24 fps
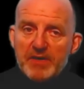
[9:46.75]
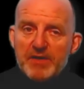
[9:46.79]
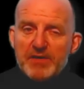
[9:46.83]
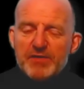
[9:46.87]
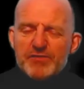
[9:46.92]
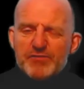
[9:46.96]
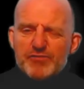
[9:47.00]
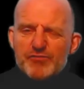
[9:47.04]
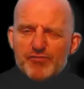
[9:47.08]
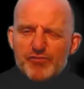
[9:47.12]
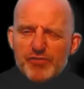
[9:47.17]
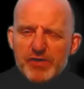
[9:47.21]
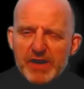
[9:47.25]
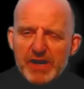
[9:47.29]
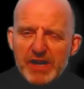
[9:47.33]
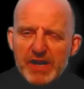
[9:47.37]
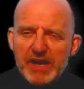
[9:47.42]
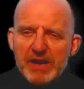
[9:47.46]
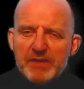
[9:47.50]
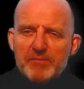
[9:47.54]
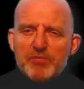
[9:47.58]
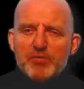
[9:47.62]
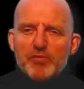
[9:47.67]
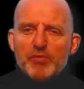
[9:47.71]
It's
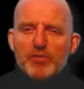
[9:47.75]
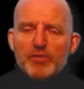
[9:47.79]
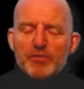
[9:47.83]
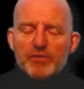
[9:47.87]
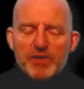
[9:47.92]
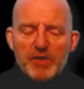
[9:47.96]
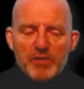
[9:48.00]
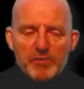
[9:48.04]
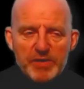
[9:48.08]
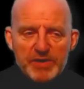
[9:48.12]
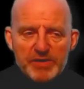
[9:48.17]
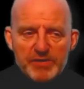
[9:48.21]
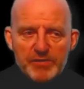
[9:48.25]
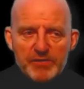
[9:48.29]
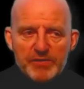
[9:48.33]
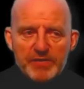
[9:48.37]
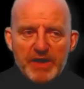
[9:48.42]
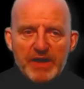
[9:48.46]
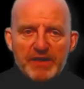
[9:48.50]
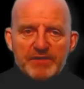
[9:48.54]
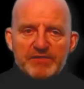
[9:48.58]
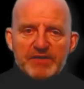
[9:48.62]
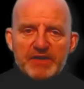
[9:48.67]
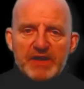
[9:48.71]
really important that we do
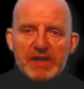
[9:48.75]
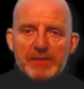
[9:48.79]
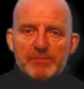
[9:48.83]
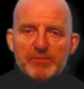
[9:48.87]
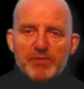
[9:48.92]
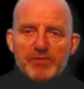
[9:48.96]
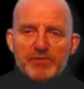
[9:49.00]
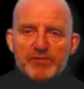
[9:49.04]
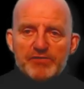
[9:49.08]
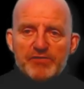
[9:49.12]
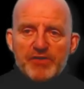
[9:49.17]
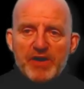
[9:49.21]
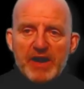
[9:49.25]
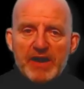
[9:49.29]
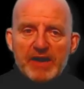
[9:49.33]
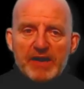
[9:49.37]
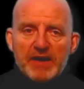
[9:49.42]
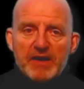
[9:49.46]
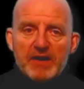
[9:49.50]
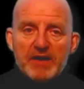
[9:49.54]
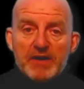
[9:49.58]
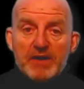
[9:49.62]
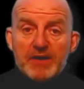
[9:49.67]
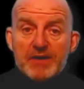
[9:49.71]
that to keep on
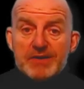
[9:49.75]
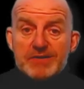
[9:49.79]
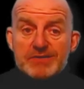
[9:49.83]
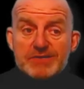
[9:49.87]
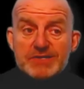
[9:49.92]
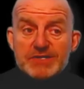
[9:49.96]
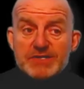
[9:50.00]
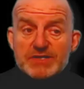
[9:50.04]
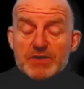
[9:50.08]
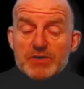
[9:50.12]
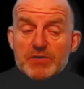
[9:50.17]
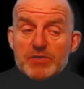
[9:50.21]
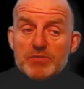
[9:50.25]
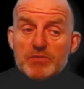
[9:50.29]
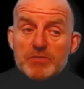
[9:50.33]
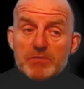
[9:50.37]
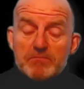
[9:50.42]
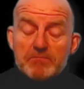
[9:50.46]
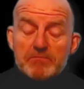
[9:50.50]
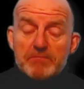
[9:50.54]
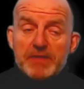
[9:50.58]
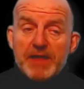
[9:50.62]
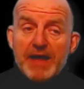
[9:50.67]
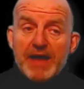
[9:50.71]
track. So
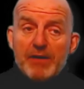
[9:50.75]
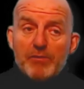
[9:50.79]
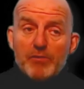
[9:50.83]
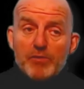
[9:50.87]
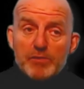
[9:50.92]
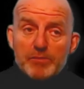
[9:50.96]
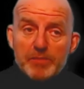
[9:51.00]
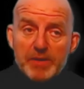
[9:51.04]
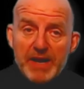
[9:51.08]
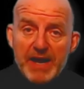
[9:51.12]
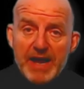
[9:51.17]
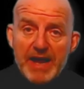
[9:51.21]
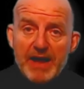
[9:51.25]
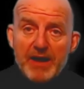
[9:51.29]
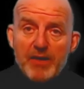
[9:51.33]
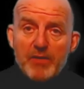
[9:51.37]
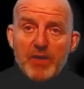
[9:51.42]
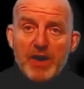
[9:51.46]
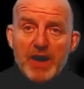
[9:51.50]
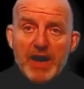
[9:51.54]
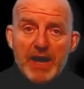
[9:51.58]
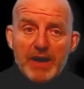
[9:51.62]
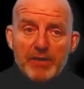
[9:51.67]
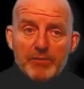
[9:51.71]
that would be how
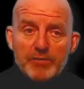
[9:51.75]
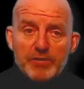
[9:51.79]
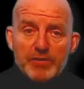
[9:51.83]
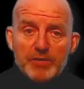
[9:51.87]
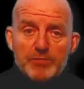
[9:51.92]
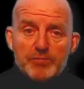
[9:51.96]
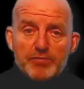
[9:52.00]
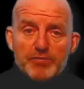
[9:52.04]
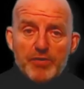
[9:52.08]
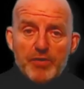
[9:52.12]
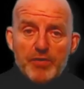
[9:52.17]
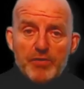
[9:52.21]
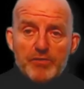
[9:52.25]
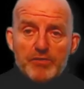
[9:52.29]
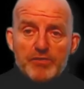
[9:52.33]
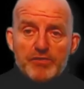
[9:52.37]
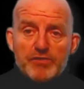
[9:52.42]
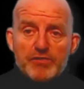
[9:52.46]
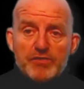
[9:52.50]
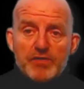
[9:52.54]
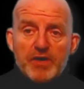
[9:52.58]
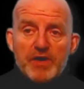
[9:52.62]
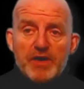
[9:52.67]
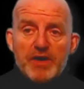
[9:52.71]
I would
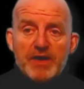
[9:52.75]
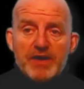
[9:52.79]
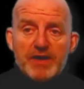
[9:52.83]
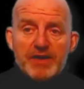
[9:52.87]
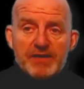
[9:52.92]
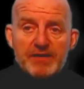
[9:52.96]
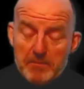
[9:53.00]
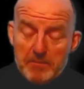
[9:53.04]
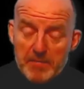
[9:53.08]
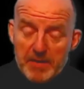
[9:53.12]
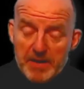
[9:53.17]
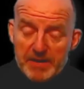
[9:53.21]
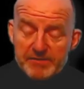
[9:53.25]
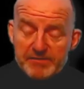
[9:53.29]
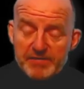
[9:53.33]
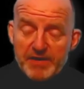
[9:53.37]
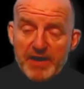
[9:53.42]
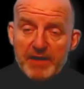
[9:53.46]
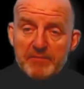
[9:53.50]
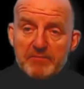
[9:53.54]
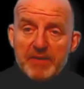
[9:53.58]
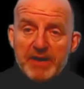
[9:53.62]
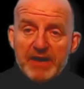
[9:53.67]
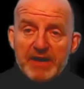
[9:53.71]
approach my
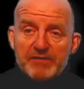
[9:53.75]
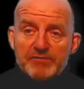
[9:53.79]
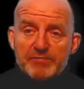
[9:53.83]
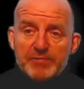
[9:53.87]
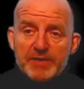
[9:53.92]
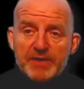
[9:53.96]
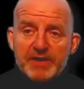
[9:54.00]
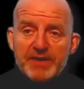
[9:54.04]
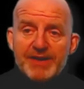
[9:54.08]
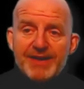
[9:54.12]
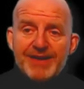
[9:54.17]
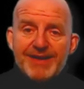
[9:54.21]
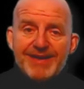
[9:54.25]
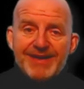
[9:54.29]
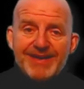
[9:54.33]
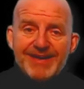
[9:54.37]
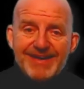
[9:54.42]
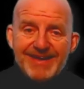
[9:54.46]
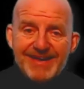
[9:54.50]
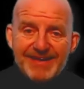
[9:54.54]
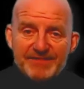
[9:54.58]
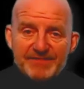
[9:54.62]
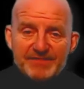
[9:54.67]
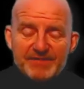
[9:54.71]
time management.
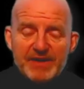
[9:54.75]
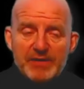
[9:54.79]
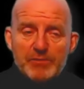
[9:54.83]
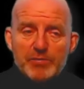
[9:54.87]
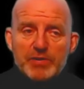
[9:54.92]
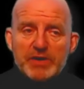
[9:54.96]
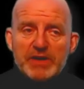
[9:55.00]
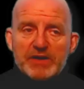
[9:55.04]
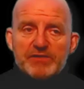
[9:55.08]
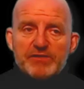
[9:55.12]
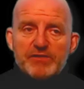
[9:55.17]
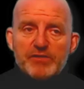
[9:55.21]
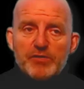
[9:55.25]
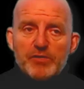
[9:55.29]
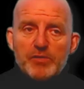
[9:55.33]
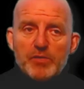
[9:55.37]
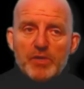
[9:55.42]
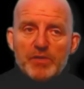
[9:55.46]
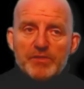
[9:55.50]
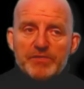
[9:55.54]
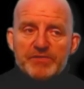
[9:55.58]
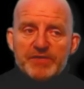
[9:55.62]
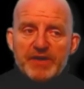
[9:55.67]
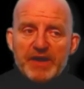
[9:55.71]
Let's see what I do
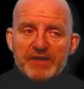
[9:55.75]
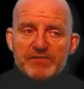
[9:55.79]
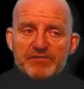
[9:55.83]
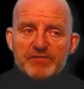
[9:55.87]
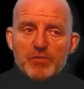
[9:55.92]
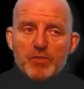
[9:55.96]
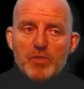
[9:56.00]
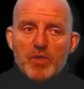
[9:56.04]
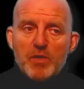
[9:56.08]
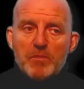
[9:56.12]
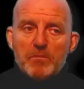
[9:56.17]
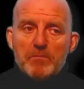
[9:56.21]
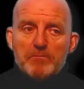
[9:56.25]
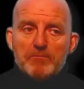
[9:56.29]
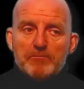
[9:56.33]
on task 1.